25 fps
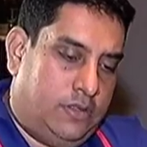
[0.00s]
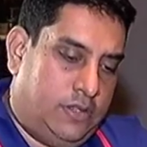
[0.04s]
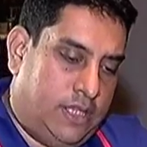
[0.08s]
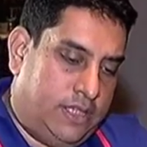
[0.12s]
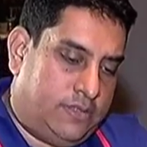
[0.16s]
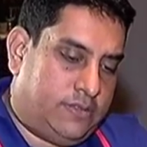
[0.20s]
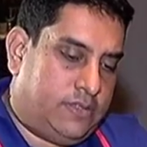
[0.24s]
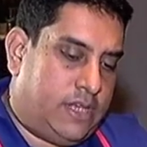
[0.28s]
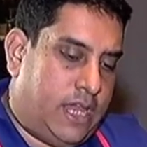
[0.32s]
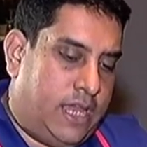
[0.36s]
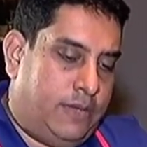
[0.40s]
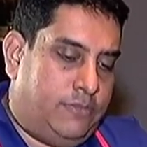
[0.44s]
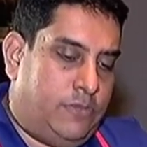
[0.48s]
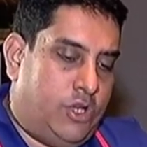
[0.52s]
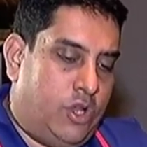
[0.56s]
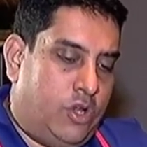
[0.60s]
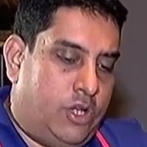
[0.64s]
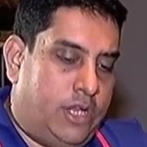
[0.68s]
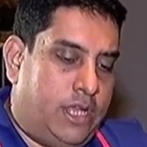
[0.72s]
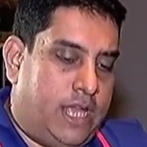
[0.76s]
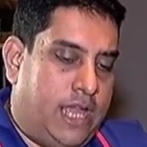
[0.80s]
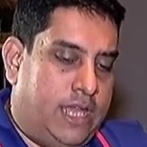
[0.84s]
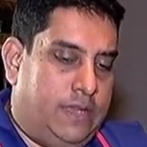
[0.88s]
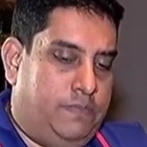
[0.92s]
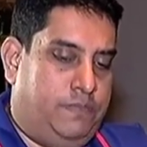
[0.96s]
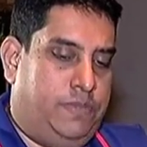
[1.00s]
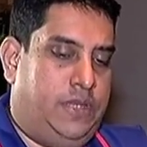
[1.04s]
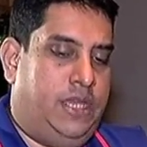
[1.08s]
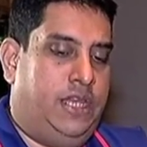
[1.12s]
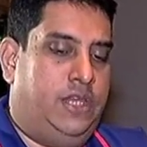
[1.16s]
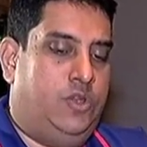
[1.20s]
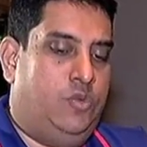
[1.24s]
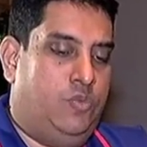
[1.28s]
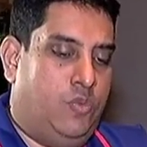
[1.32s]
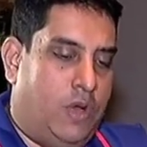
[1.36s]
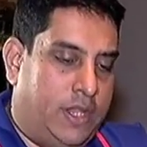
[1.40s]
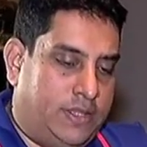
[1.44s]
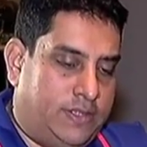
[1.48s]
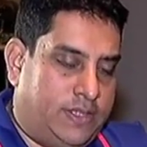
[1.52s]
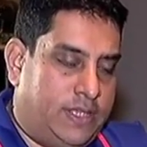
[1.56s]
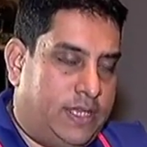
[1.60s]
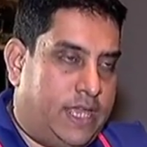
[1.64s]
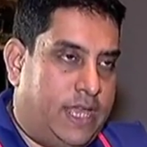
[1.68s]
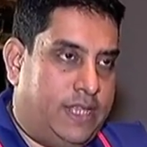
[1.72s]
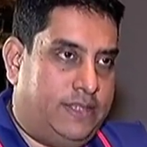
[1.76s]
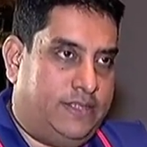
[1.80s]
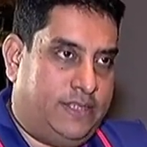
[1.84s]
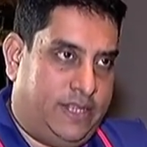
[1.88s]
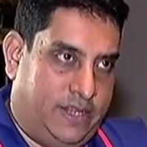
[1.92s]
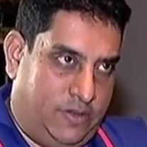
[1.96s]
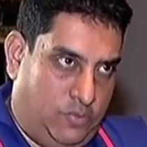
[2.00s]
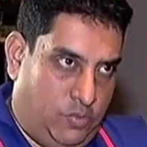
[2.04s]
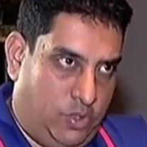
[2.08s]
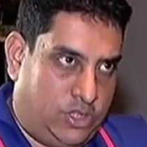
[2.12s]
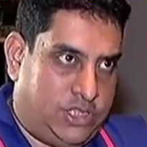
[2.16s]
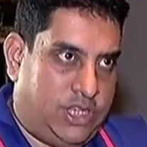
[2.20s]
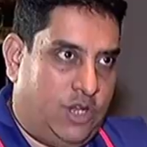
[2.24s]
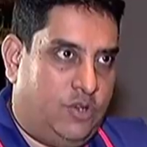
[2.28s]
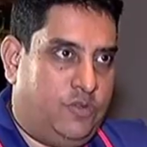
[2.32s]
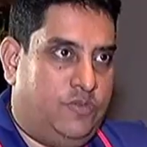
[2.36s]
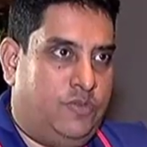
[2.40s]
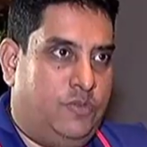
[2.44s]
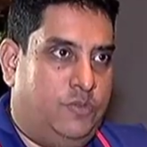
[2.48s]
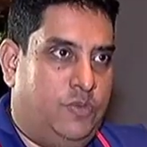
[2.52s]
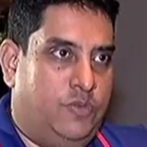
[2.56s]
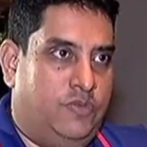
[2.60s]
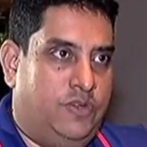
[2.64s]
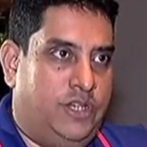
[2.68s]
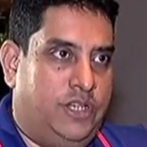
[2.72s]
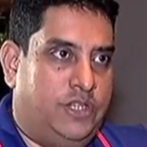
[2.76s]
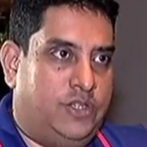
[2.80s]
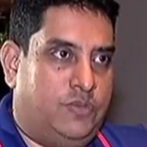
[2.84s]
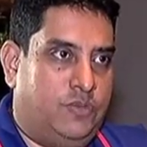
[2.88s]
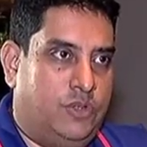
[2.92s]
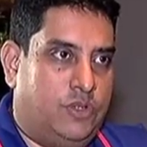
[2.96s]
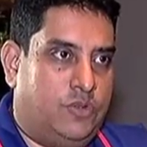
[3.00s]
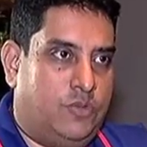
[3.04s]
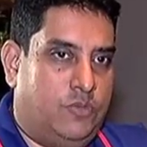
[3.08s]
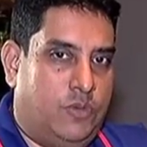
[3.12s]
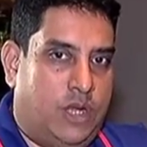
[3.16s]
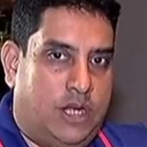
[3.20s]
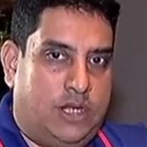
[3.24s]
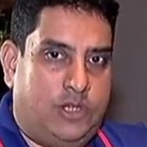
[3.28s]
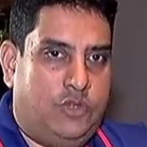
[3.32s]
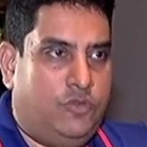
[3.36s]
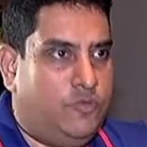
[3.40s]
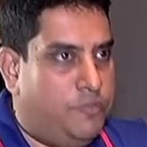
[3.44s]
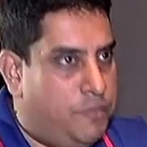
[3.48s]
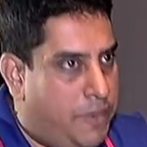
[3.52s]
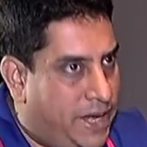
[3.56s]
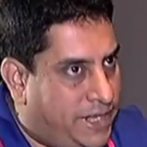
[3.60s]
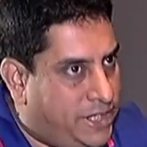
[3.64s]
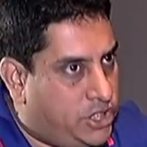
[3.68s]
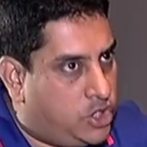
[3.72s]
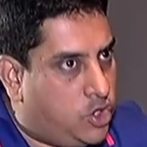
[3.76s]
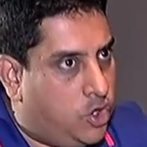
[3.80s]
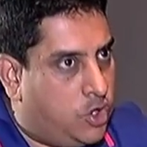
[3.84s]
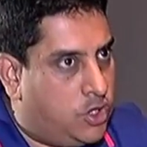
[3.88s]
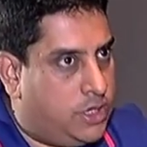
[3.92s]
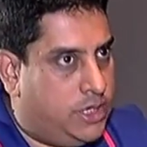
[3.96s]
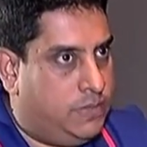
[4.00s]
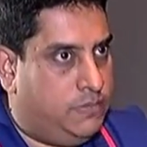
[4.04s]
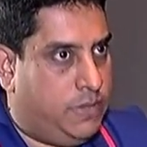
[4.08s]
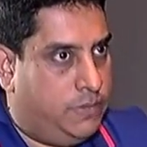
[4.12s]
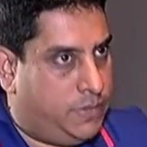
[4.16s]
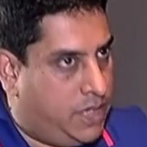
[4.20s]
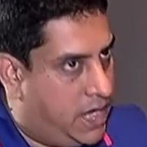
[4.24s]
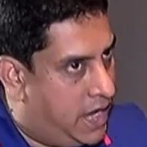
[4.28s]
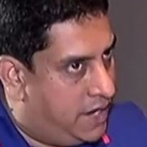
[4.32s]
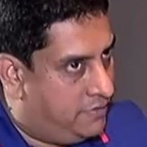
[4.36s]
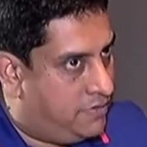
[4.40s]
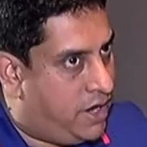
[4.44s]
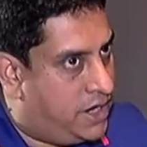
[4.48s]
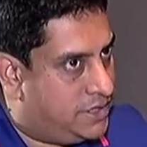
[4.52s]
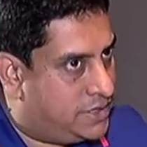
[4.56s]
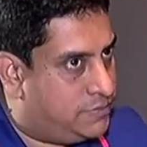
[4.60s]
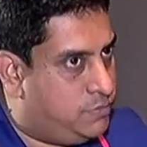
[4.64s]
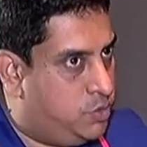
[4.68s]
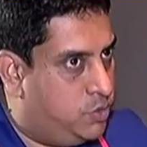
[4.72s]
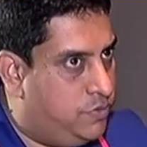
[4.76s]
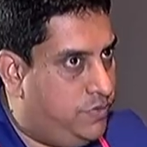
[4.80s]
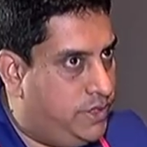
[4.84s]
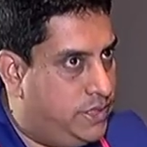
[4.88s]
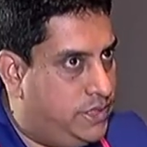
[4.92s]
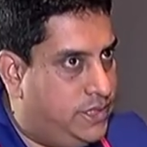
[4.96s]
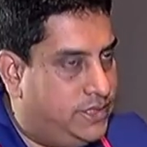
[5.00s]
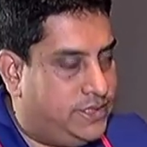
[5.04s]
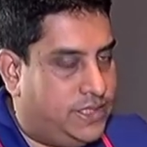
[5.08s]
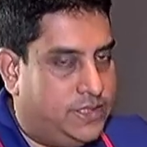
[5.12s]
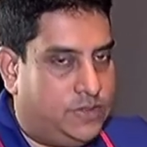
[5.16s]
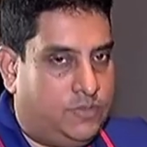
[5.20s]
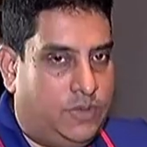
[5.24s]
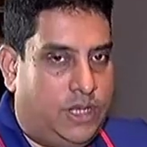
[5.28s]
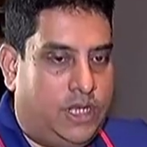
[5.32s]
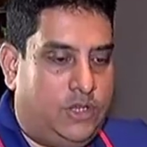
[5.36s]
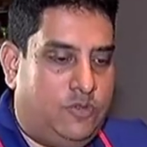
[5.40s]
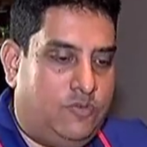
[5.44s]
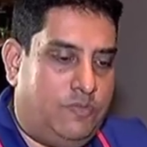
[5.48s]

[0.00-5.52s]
This time during IPL, you once again said, watch out for Bhuvaneshwar Kumar. You've mentored him. I mean, I've asked Bhuvi this as well.